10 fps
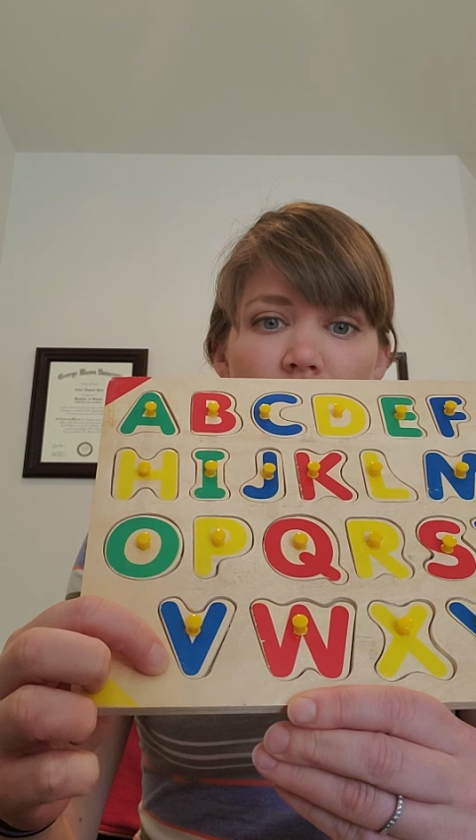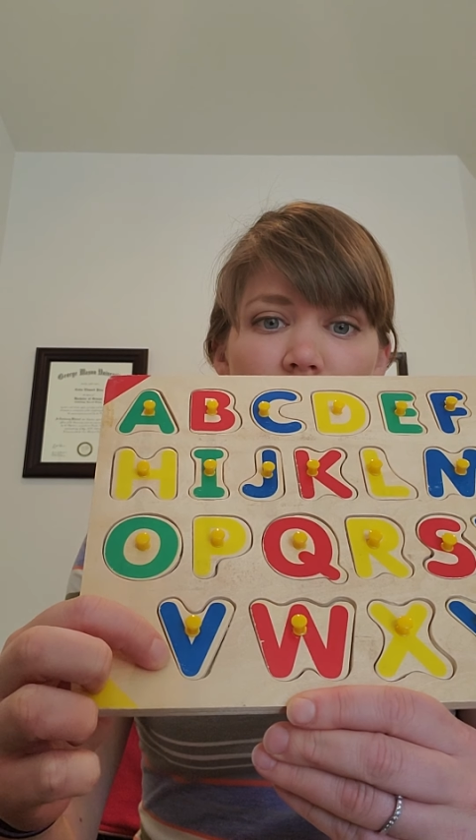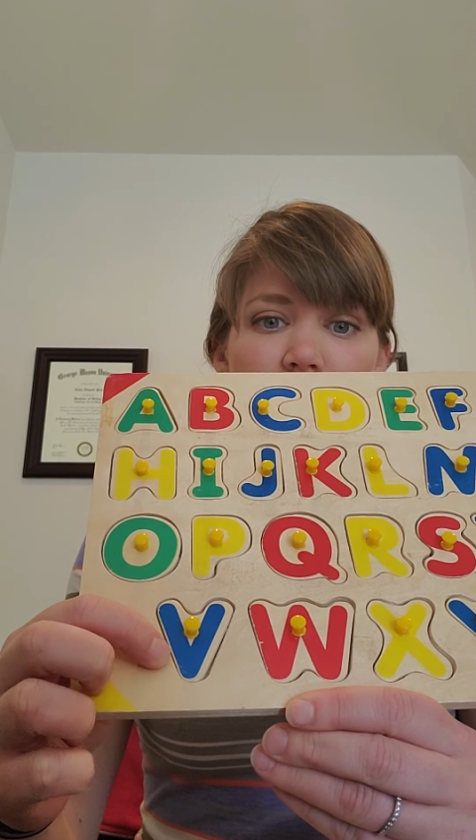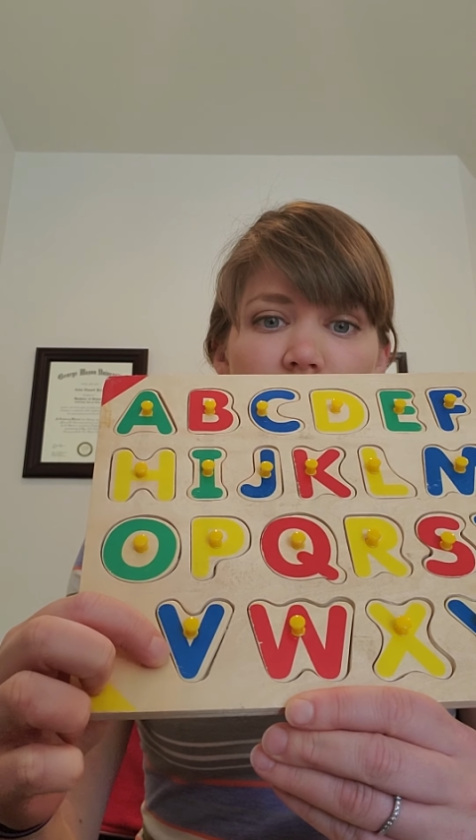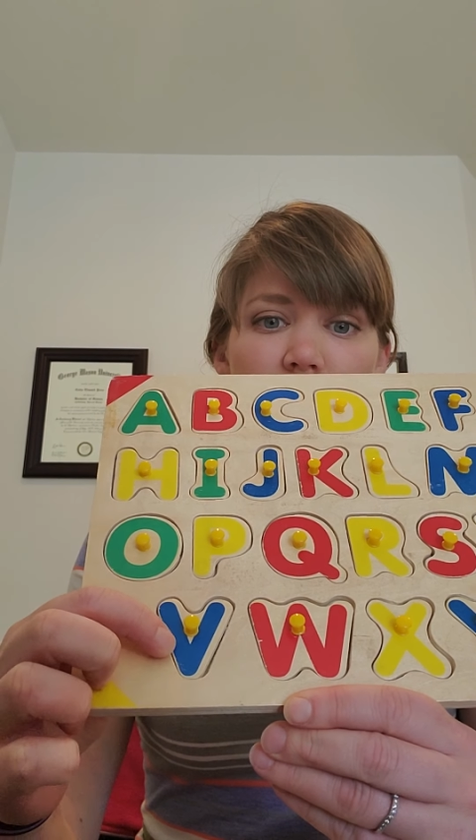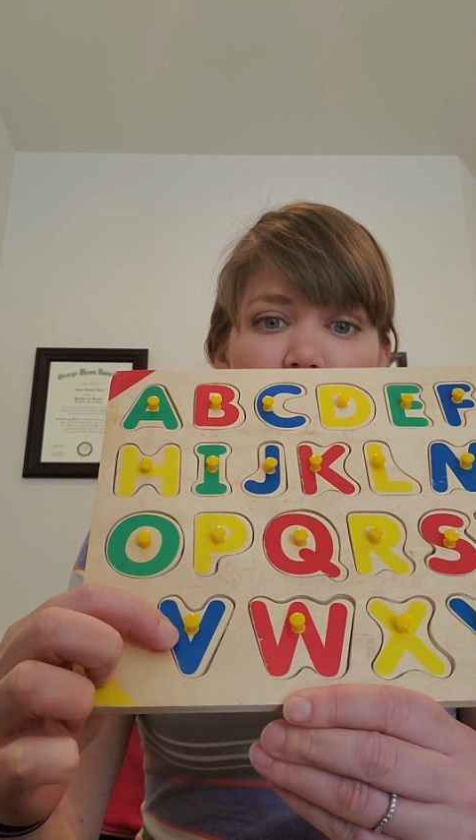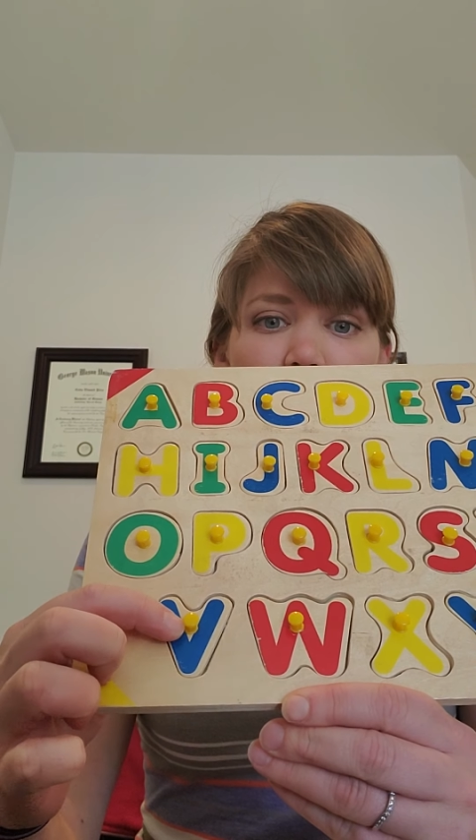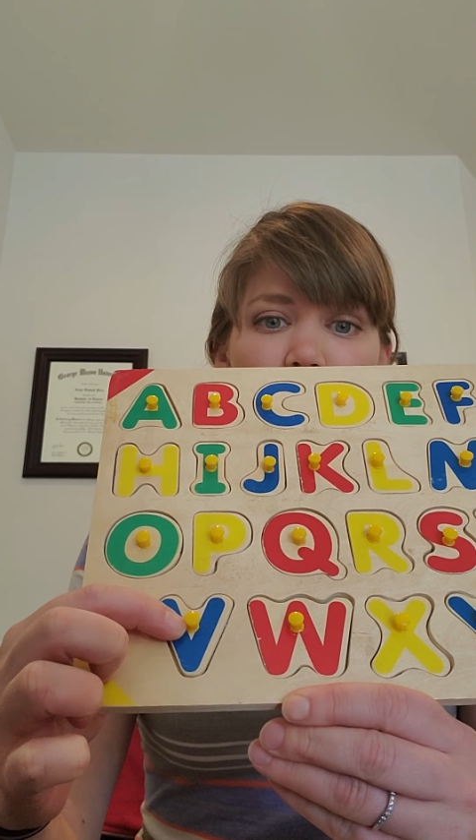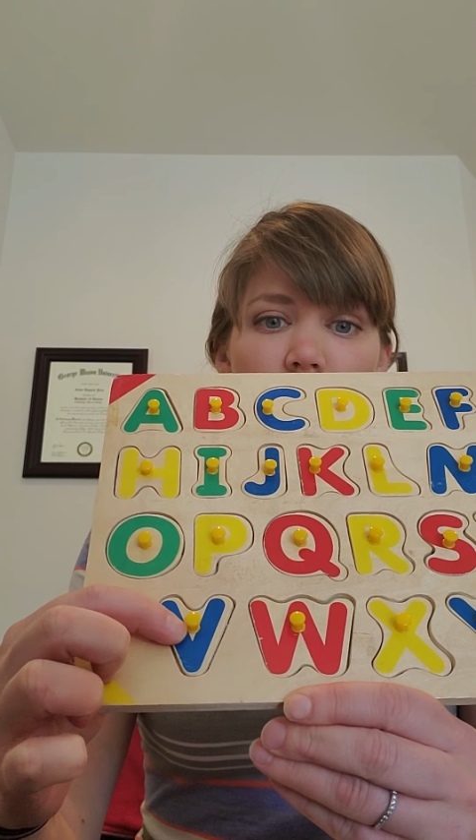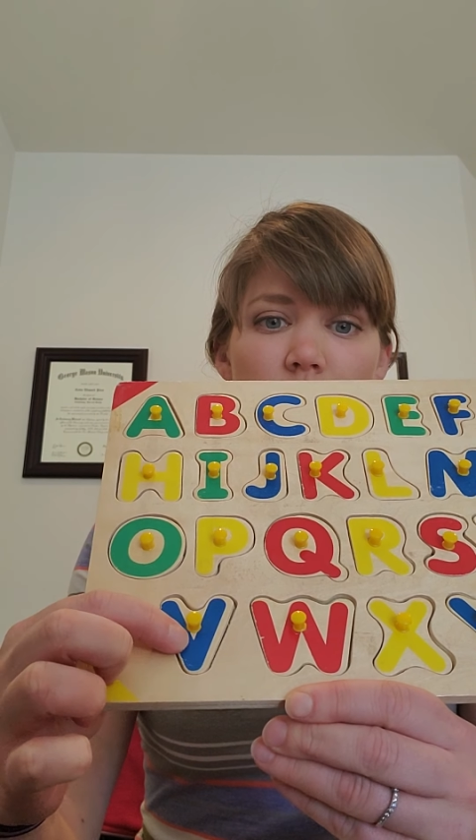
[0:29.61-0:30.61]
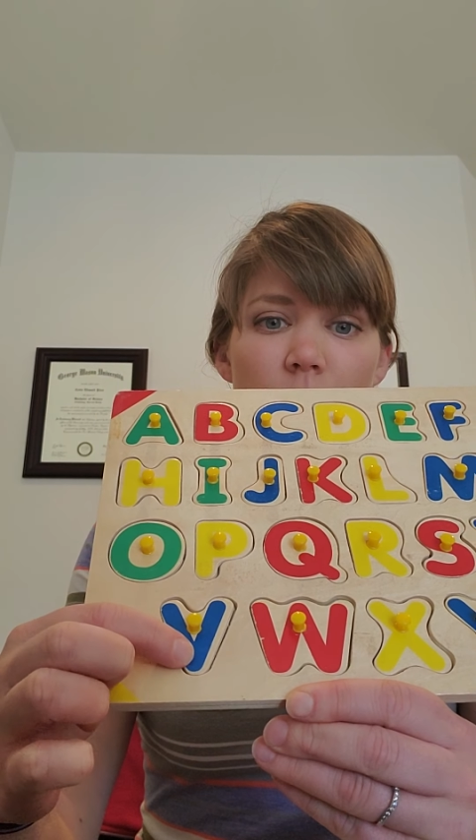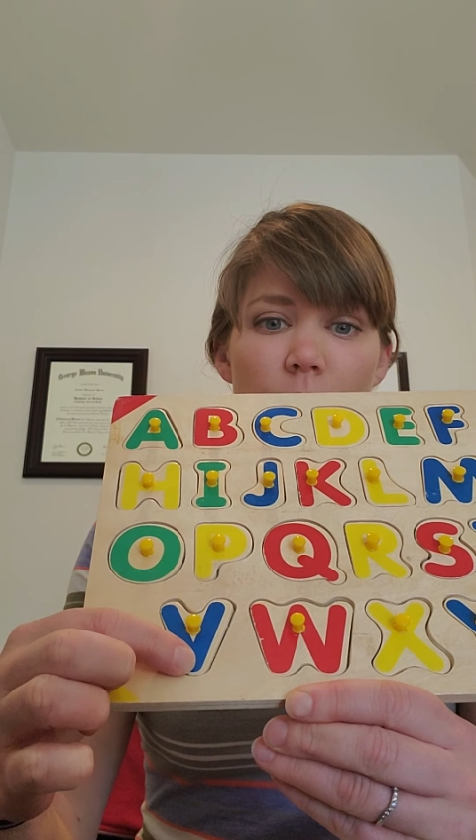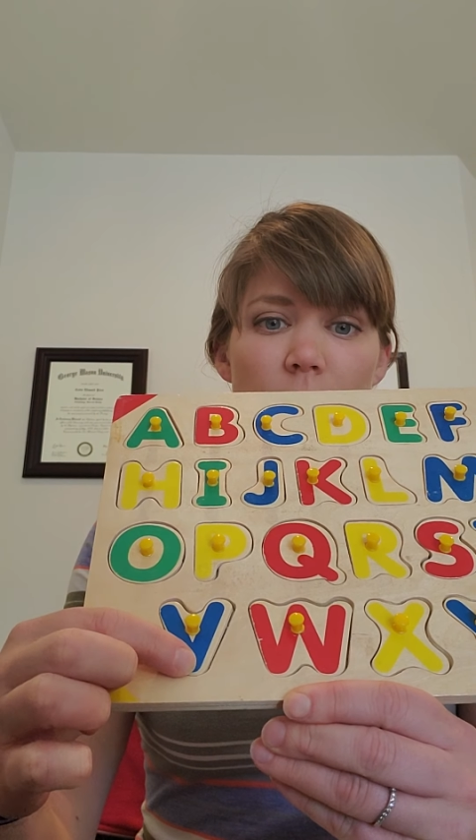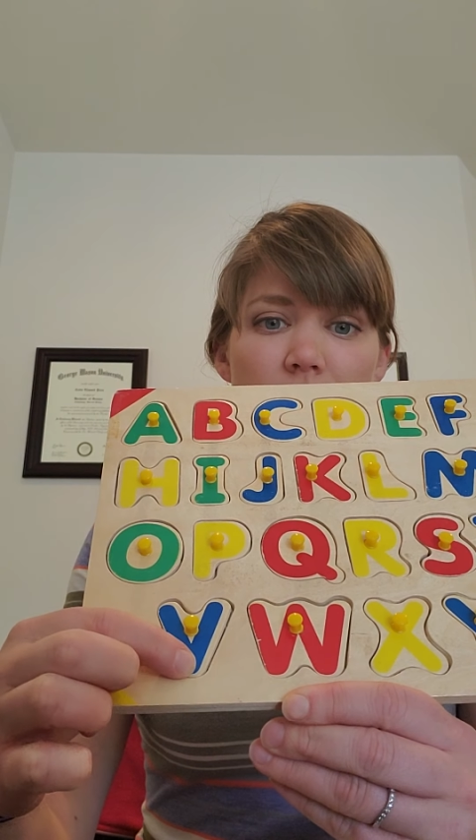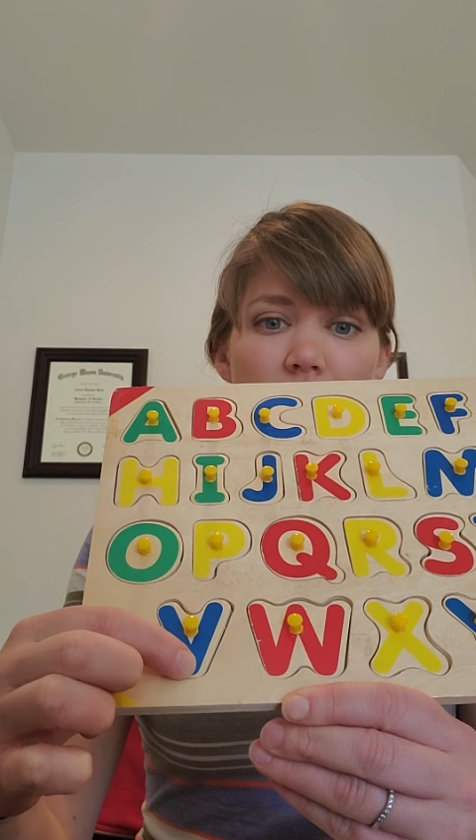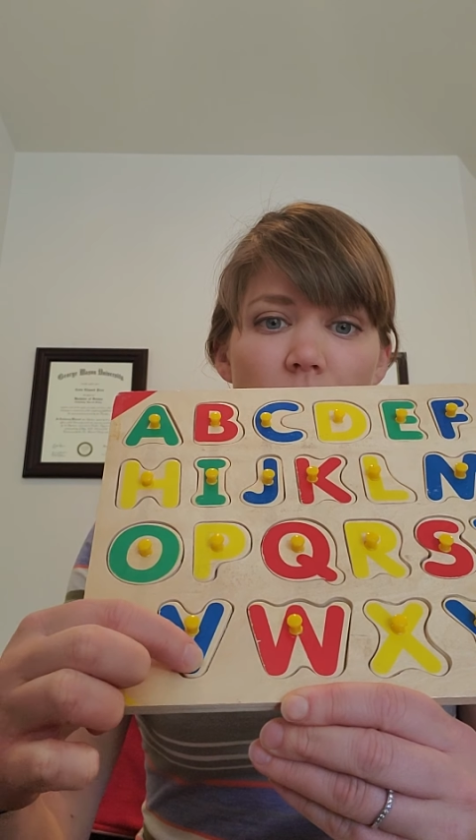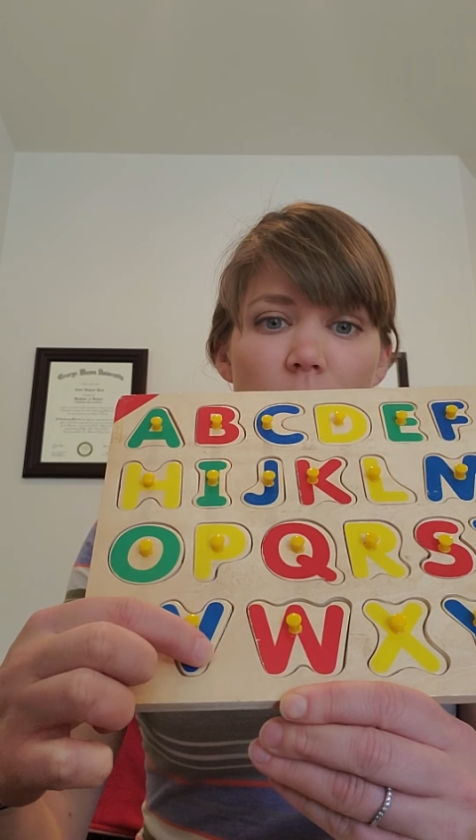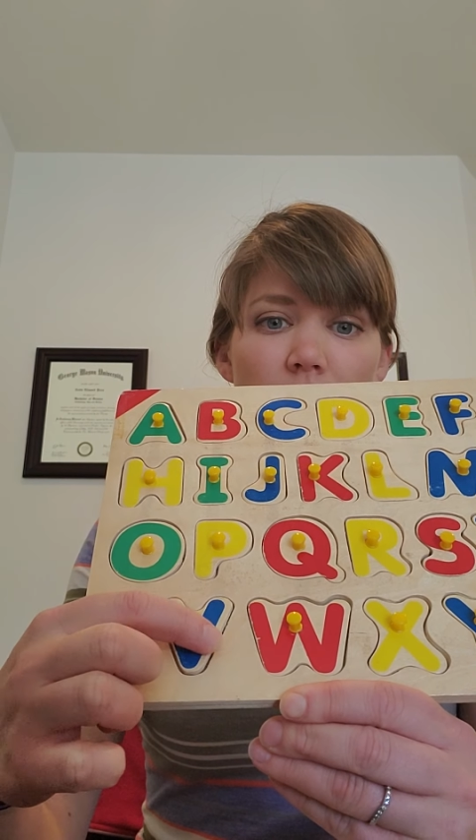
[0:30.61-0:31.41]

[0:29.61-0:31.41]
V goes down